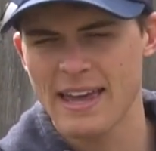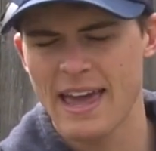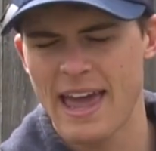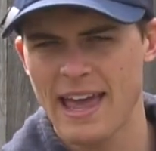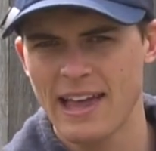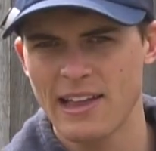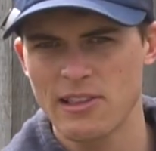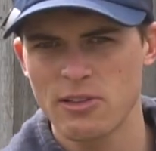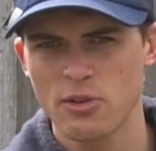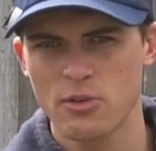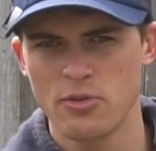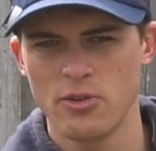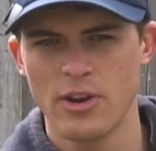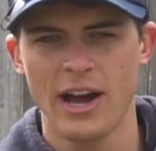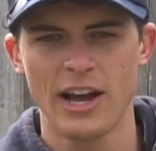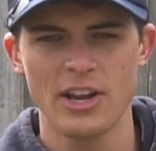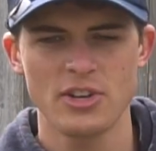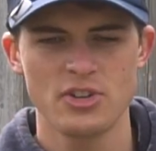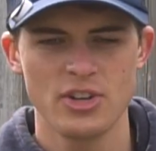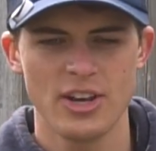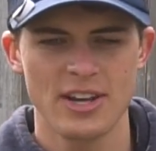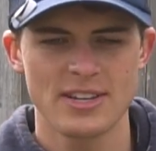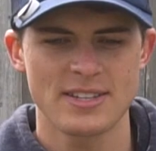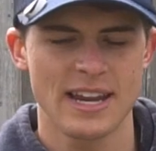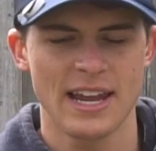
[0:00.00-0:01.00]
Angler not
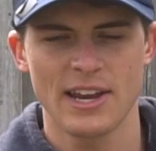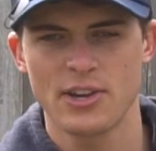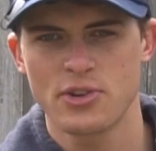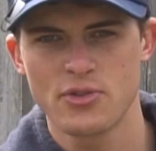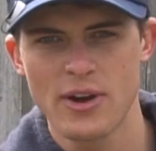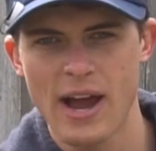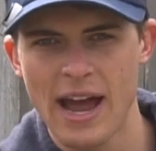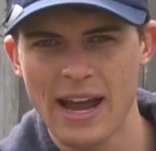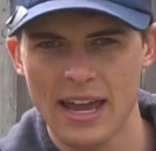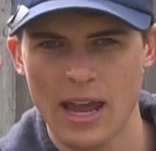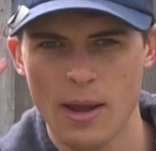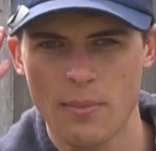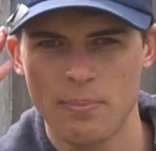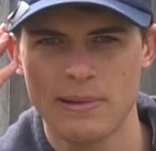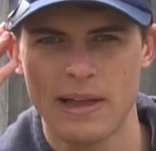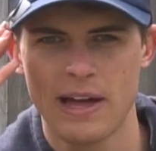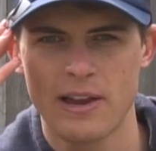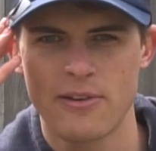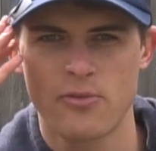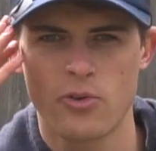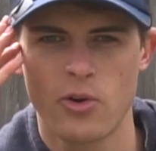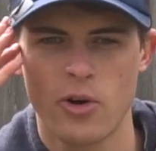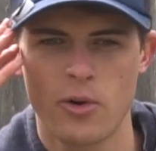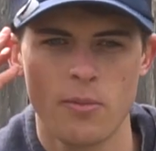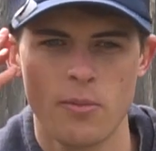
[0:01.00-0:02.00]
just a tracking
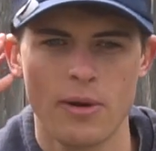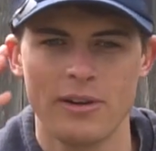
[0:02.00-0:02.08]
platform,